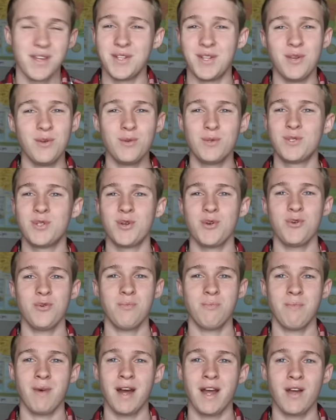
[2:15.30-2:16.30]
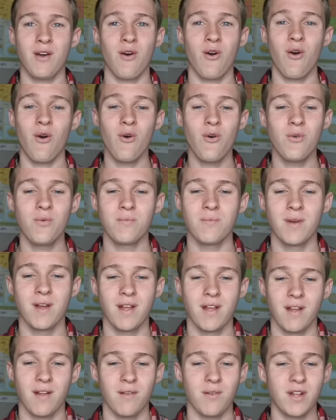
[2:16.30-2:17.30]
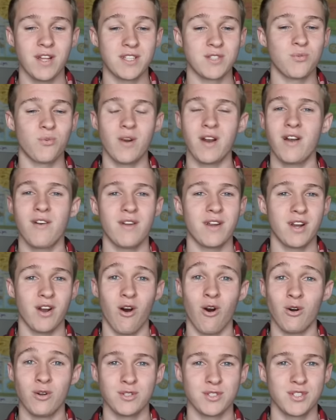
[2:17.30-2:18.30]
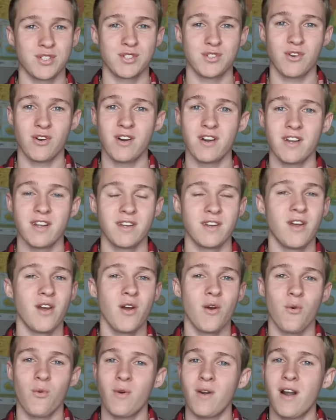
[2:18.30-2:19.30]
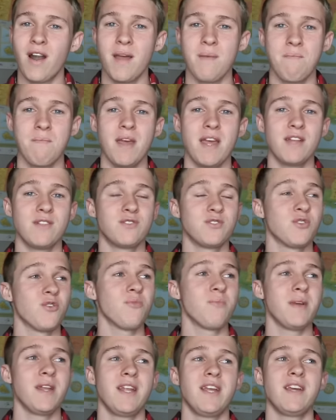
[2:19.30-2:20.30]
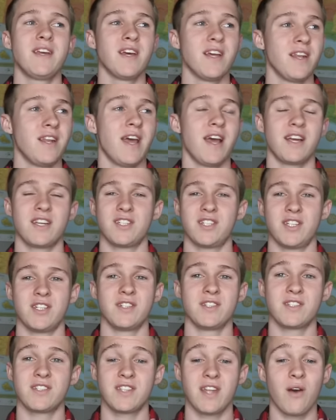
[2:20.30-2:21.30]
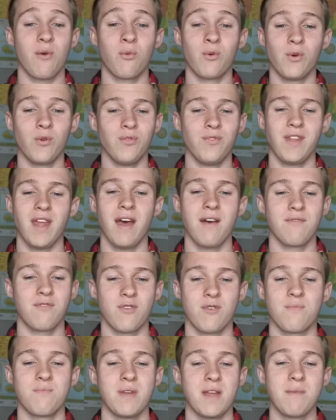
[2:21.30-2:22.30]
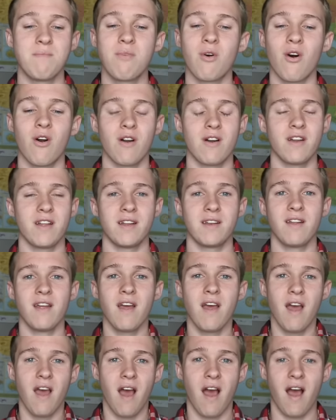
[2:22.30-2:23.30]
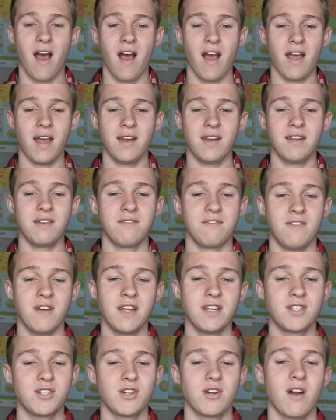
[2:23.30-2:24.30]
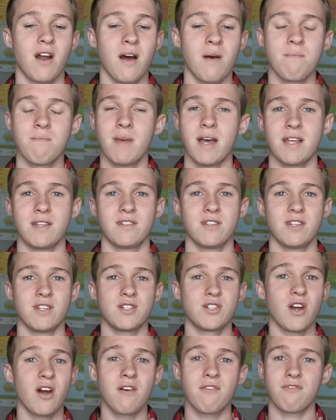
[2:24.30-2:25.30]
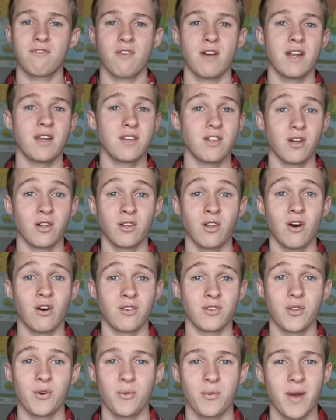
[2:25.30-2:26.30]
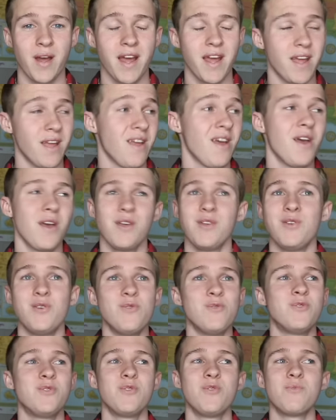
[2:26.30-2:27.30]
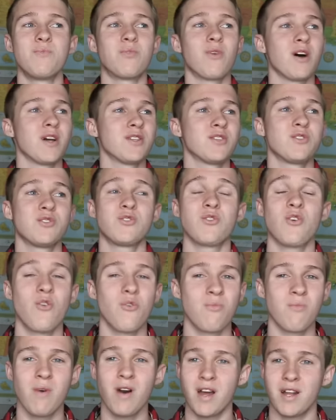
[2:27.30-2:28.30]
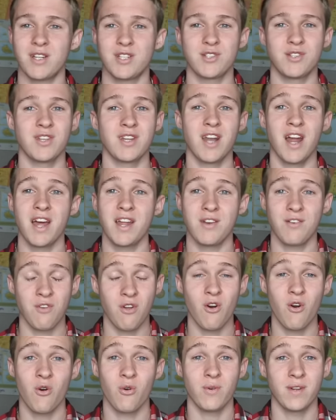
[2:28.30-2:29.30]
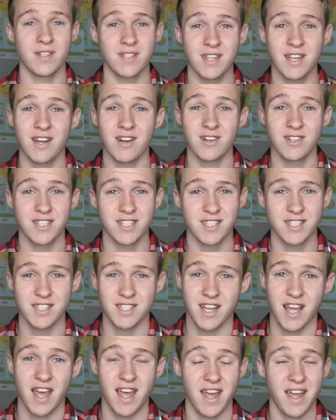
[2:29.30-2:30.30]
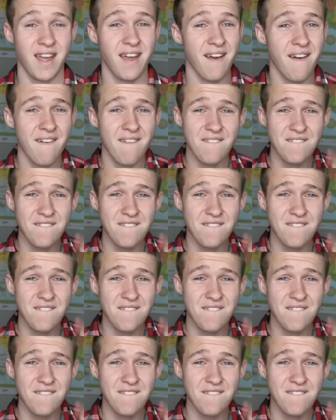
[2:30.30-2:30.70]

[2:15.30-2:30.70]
YouTube, my home, is where it all started, where I made so many connections that will never be parted. An adventure, a message, a friend along the way, YouTube brought so much that I know is here to stay.